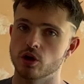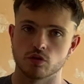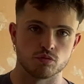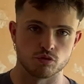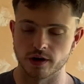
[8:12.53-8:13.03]

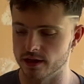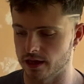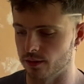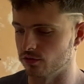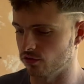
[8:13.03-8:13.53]
running
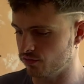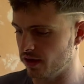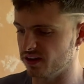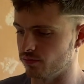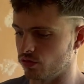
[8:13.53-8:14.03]
cables, you're
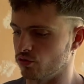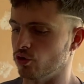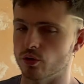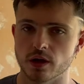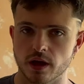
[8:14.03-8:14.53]
flying them
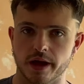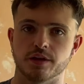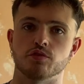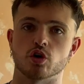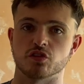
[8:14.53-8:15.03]
through, and
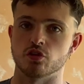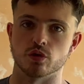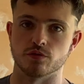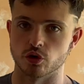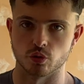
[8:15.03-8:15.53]
if you've got 2
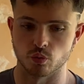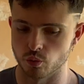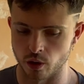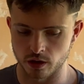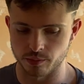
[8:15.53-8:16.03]
of you,
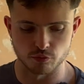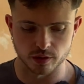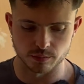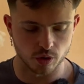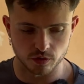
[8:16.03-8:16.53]
one can be
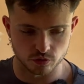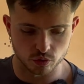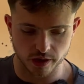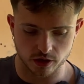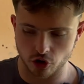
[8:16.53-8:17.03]
reading them off, you
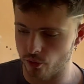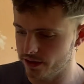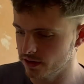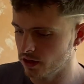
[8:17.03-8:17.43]
can get going.